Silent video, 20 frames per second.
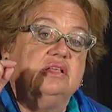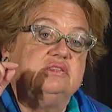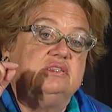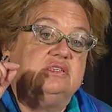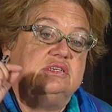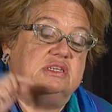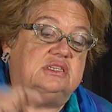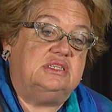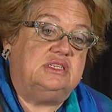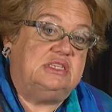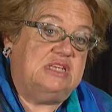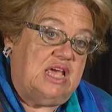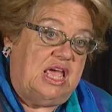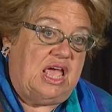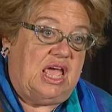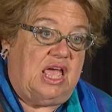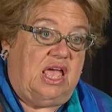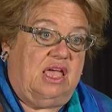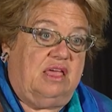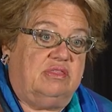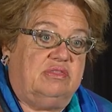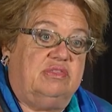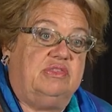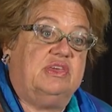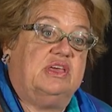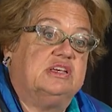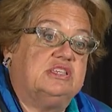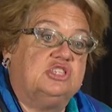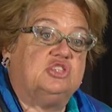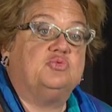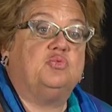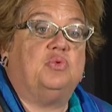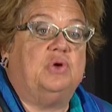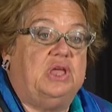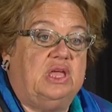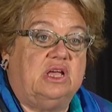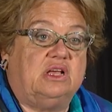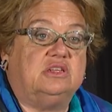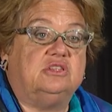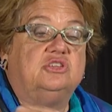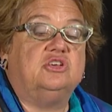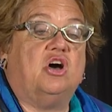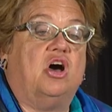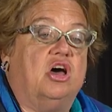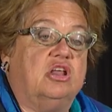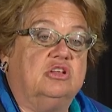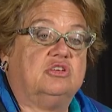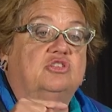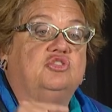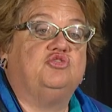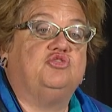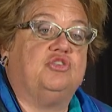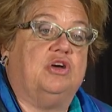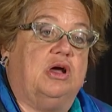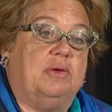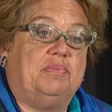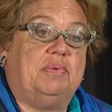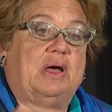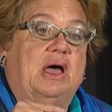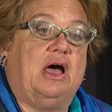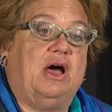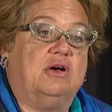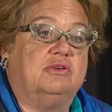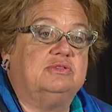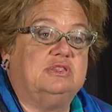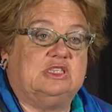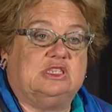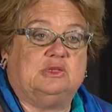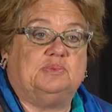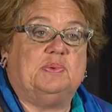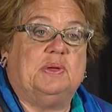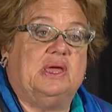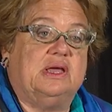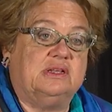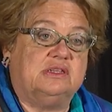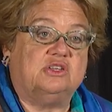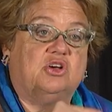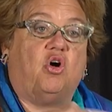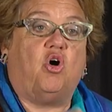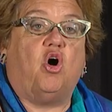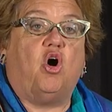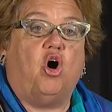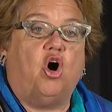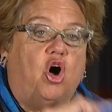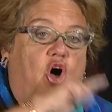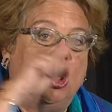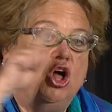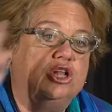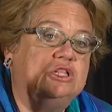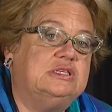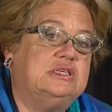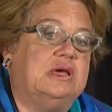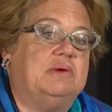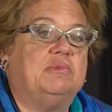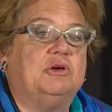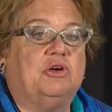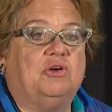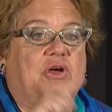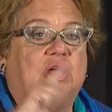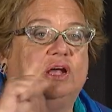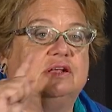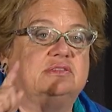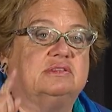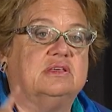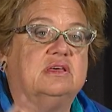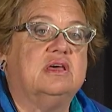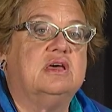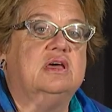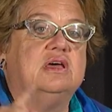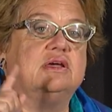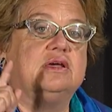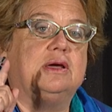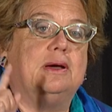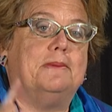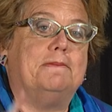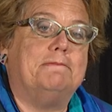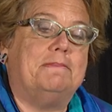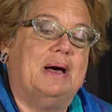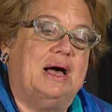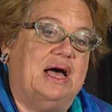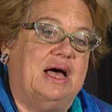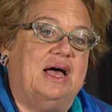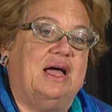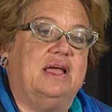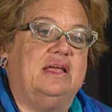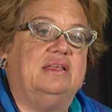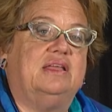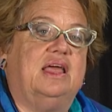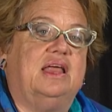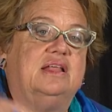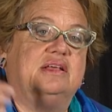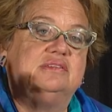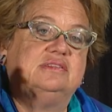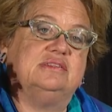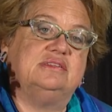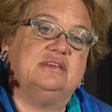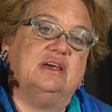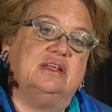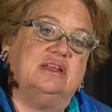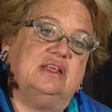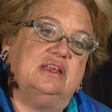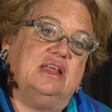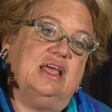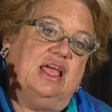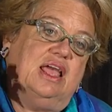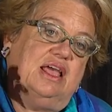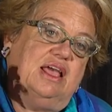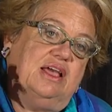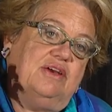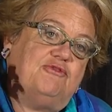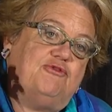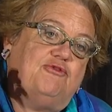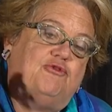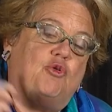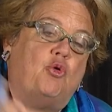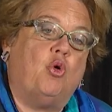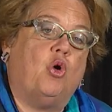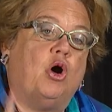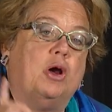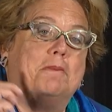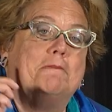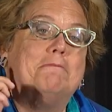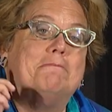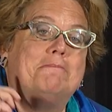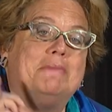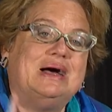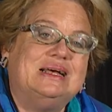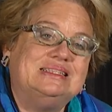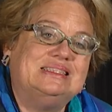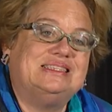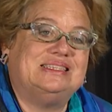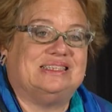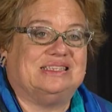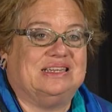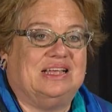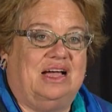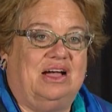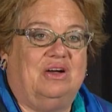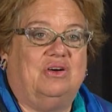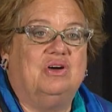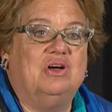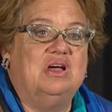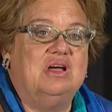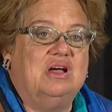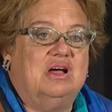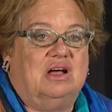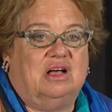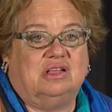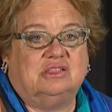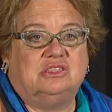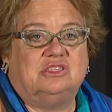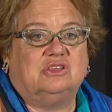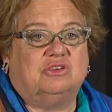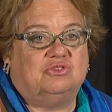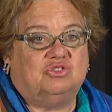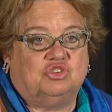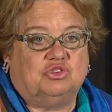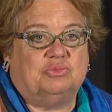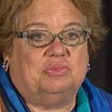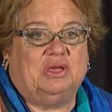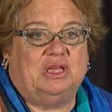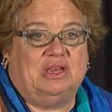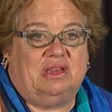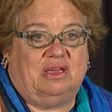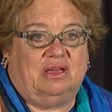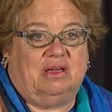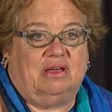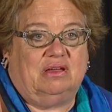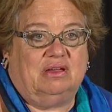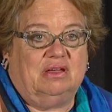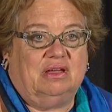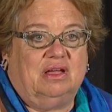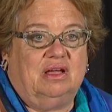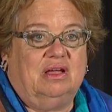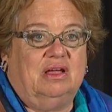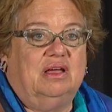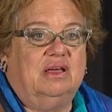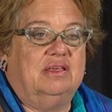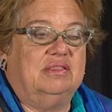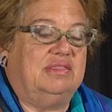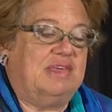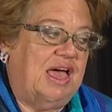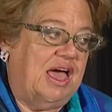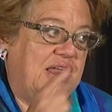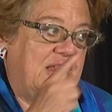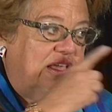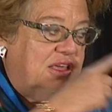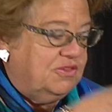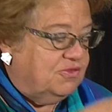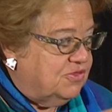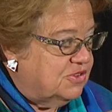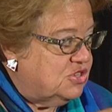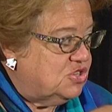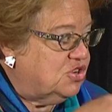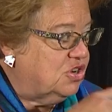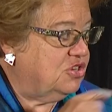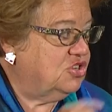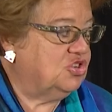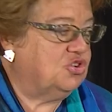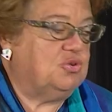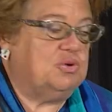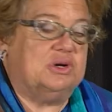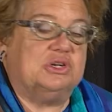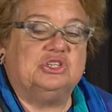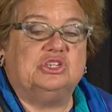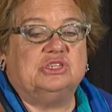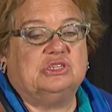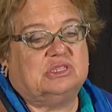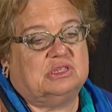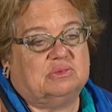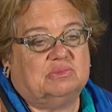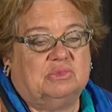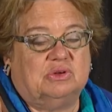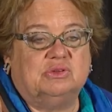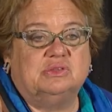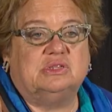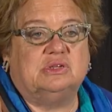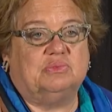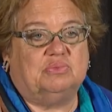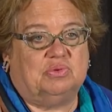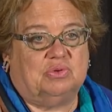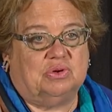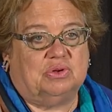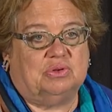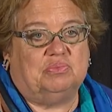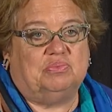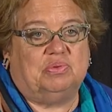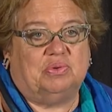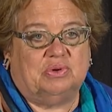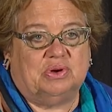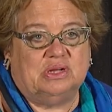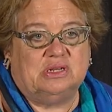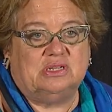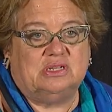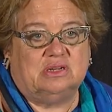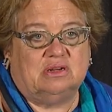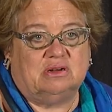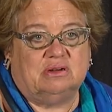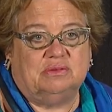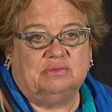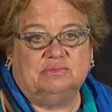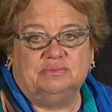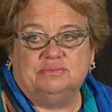Today, this week, Donald Trump outspent all Democrats combined and has done it 4 months now on social media. That infrastructure question is the most important point here.